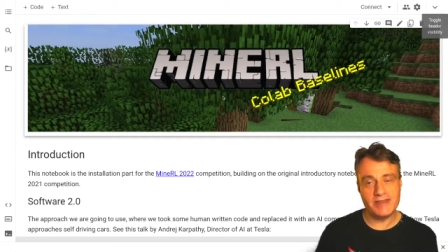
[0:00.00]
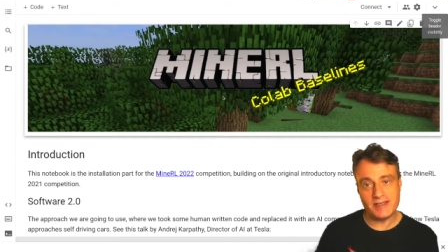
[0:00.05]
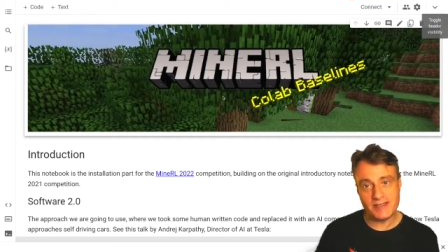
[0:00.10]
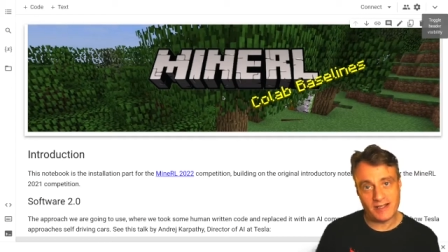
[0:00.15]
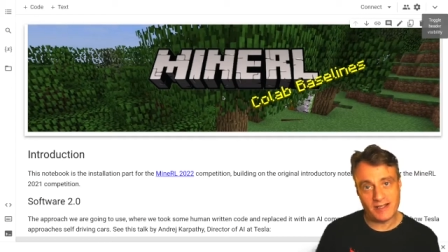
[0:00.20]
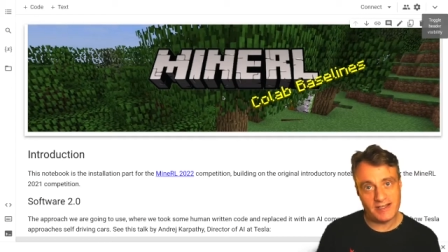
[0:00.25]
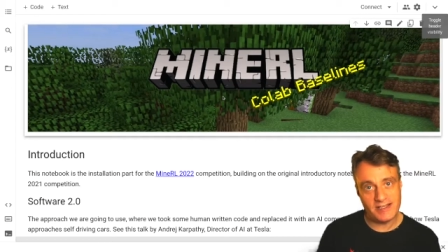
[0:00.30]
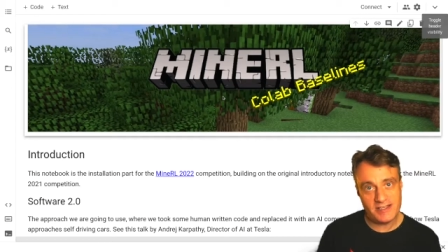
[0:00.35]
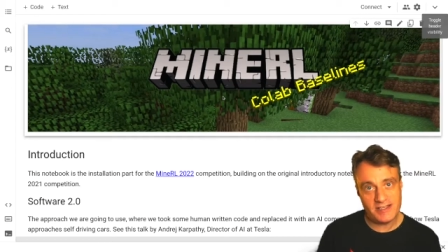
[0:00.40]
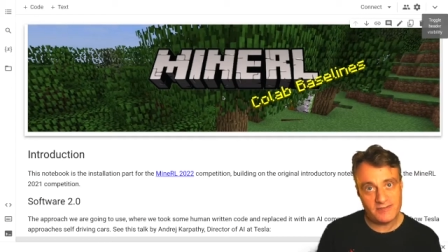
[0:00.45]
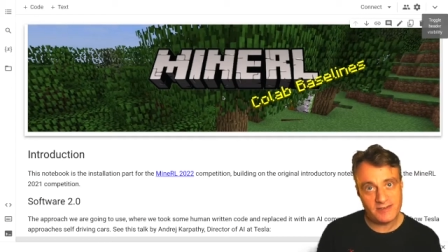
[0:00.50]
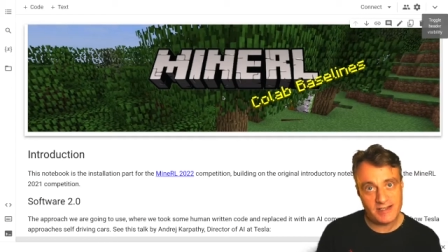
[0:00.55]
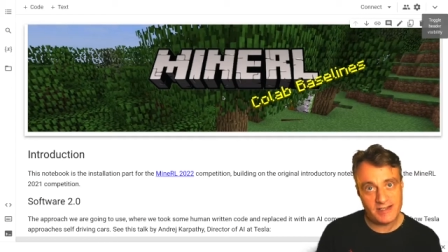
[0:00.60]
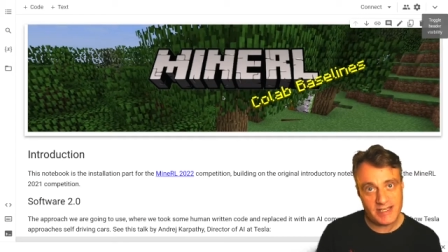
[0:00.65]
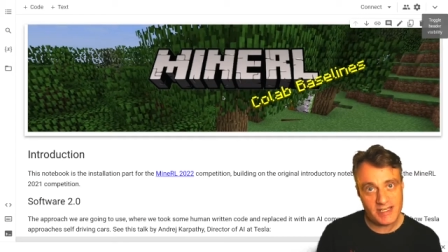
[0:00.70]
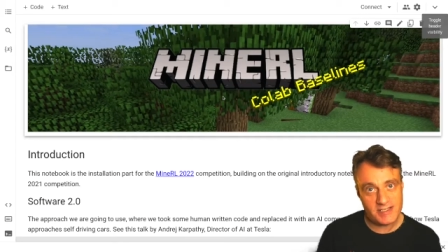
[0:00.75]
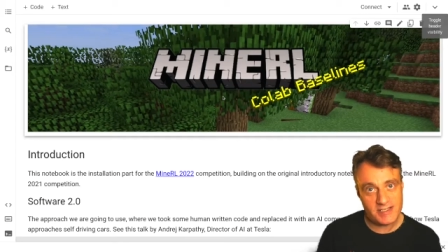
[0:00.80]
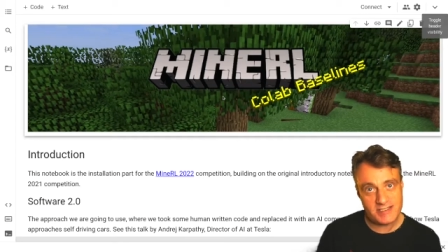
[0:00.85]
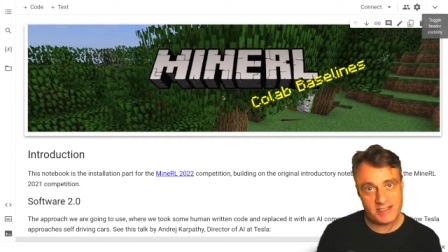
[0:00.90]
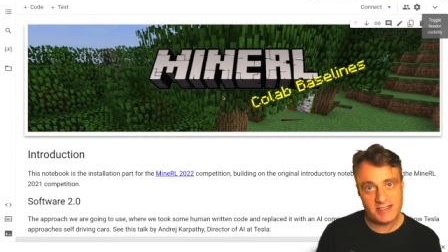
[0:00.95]
I'll leave a
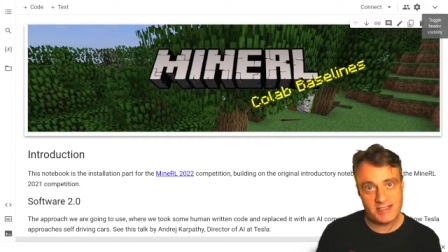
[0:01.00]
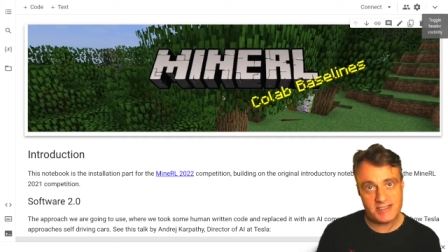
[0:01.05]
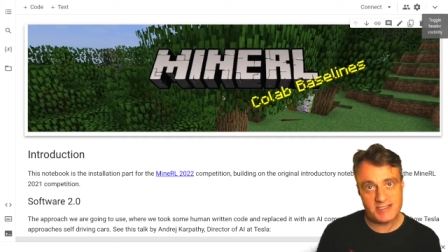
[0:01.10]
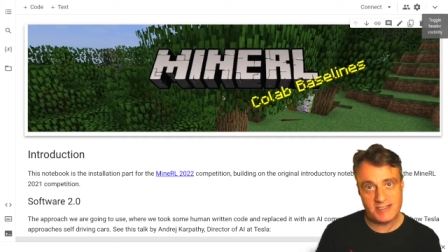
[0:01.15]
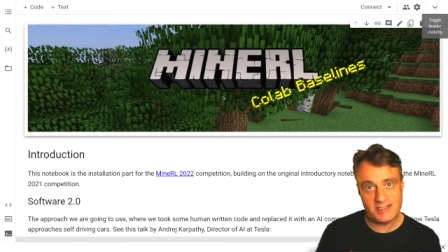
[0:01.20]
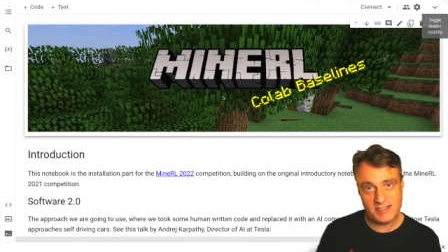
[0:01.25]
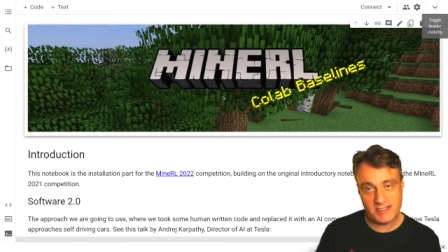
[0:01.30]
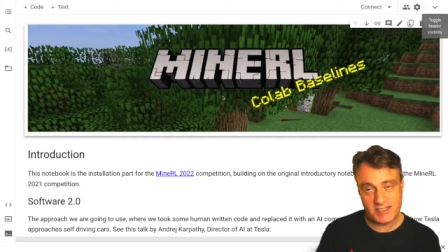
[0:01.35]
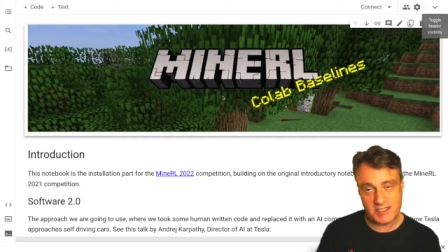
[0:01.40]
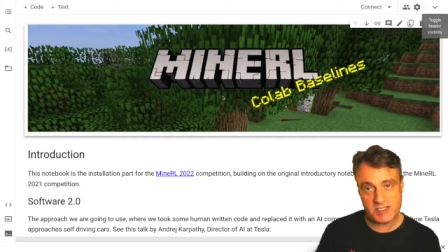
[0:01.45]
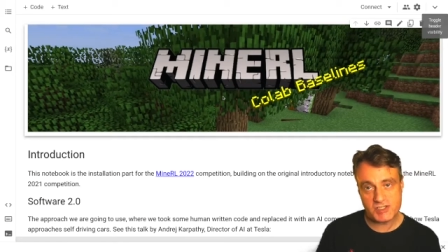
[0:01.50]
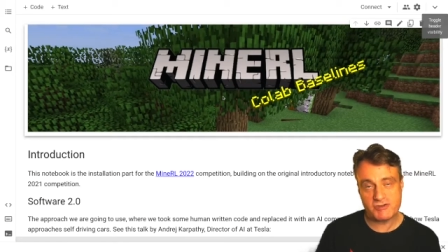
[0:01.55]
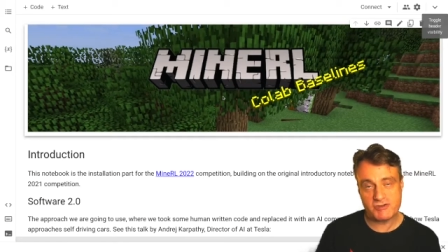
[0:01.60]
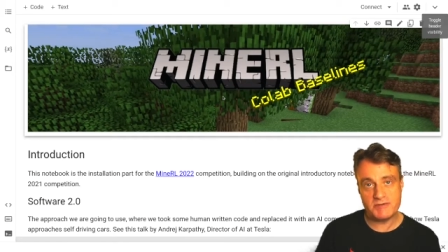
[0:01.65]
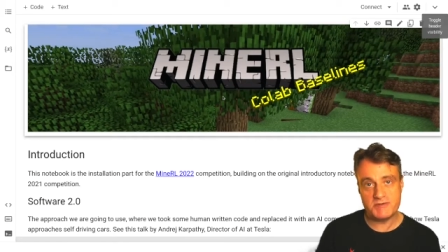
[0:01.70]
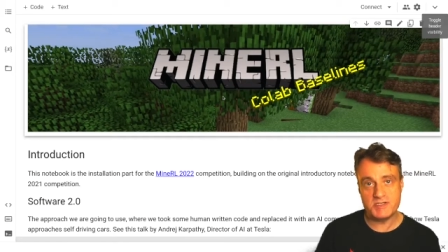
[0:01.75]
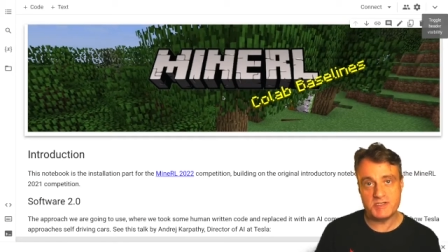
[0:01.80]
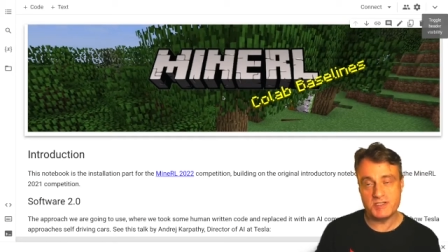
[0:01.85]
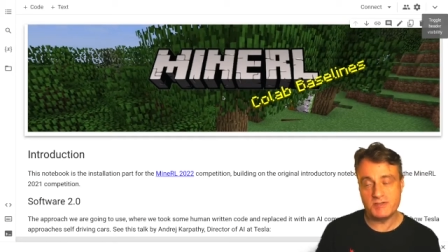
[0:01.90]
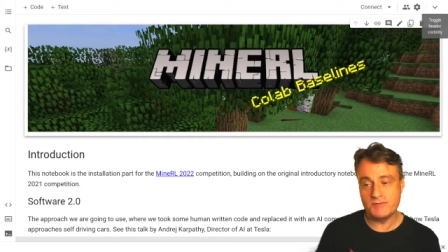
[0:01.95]
link to this in the
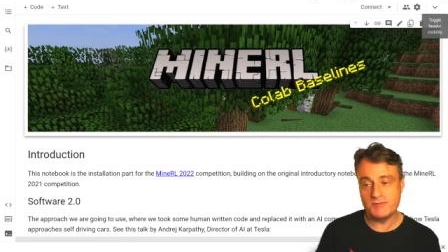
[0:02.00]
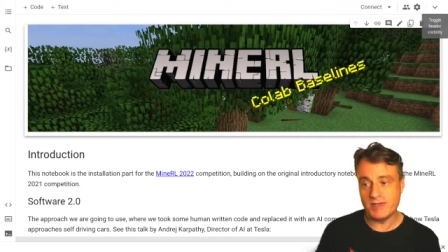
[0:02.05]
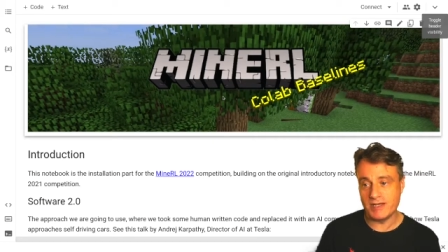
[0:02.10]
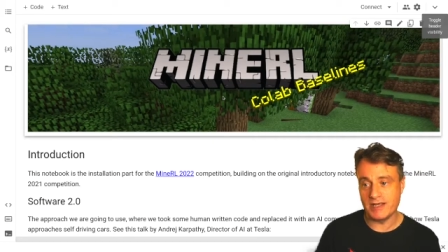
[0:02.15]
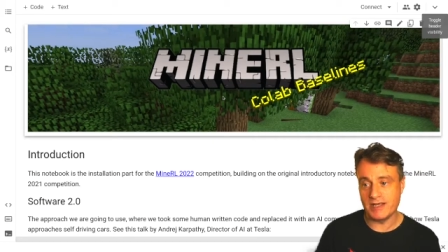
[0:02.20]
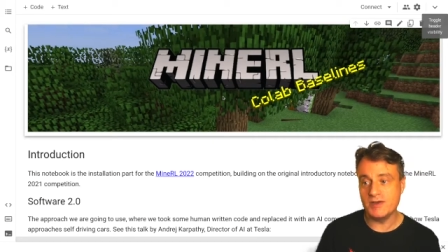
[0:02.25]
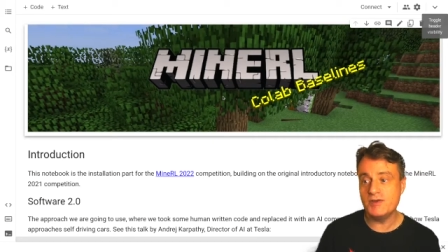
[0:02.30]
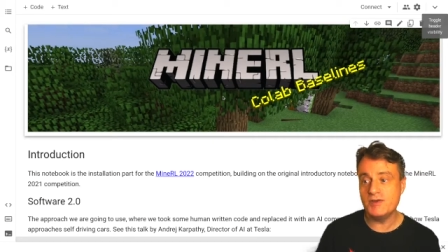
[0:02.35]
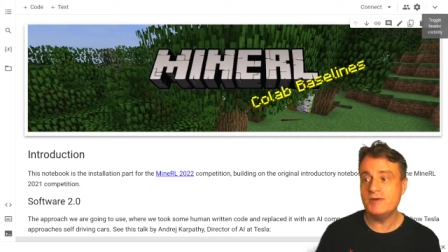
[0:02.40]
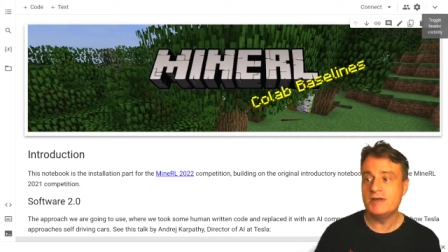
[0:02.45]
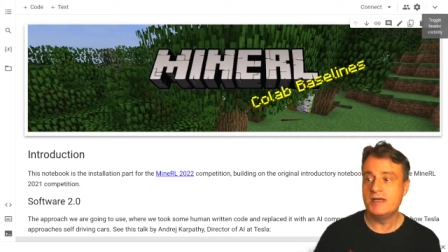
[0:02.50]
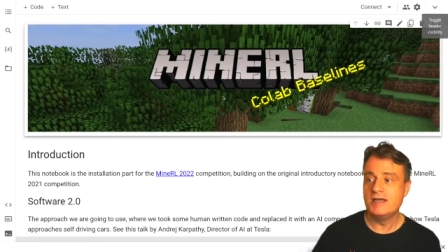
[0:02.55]
description below.